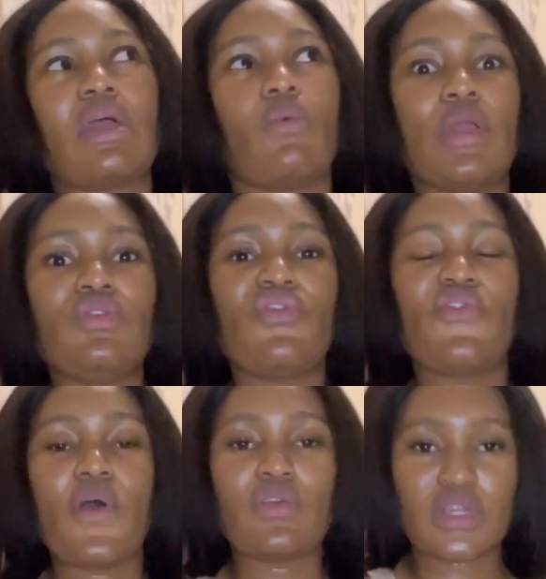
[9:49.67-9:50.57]
when you
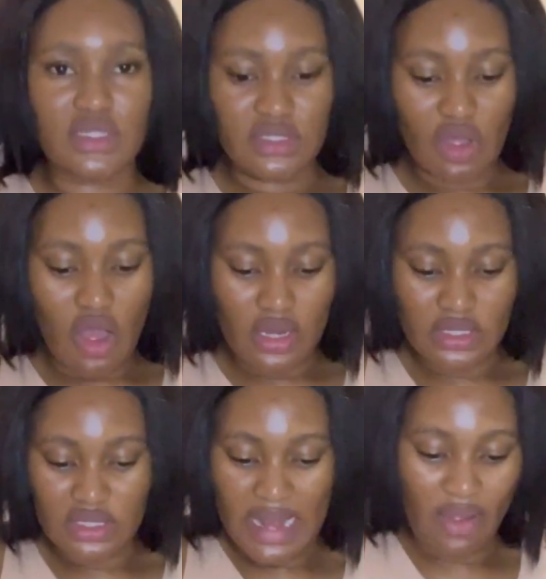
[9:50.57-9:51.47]
focus
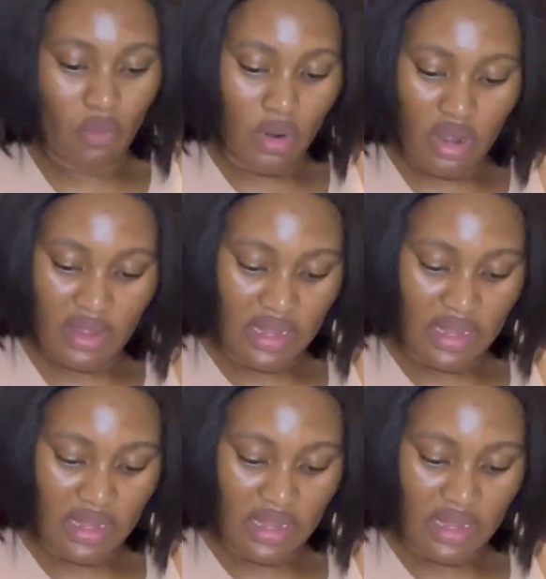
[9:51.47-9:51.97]
on like work